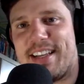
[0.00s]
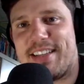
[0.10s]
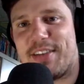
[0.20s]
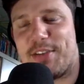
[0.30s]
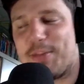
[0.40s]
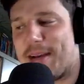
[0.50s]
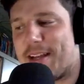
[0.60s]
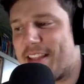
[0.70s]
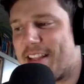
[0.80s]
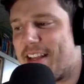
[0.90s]
Don't do
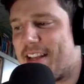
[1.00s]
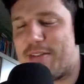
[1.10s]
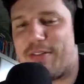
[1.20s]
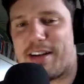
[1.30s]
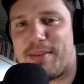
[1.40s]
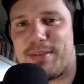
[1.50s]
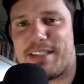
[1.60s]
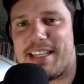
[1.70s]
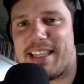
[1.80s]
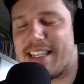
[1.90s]
meth. It'll fuck up your
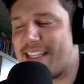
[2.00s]
teeth.